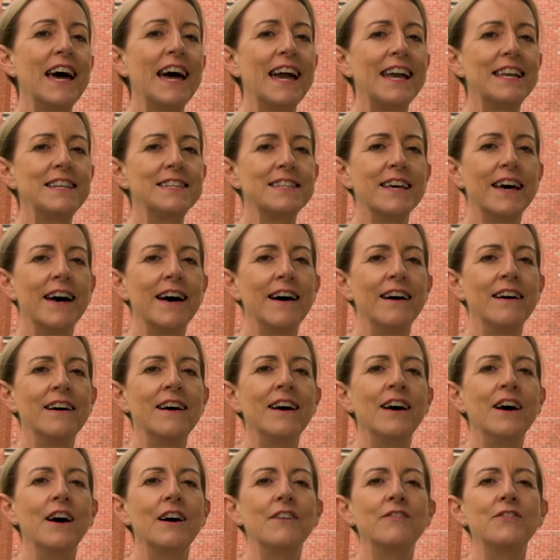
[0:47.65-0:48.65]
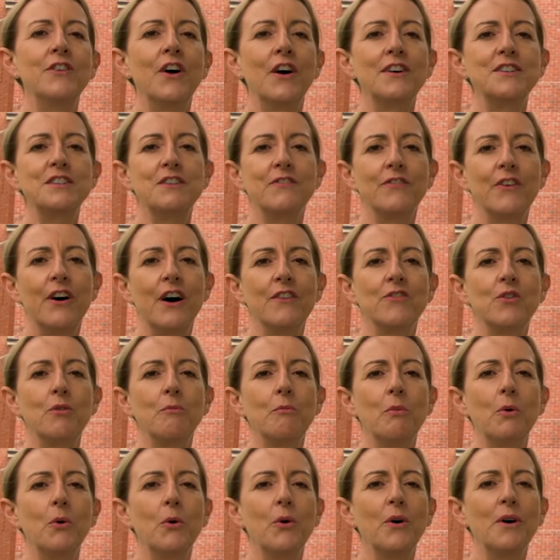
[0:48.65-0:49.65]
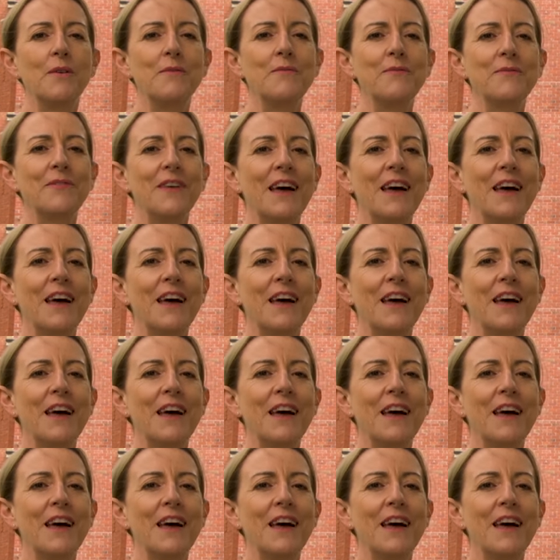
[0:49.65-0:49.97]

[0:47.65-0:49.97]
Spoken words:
ATAR of 95 or more,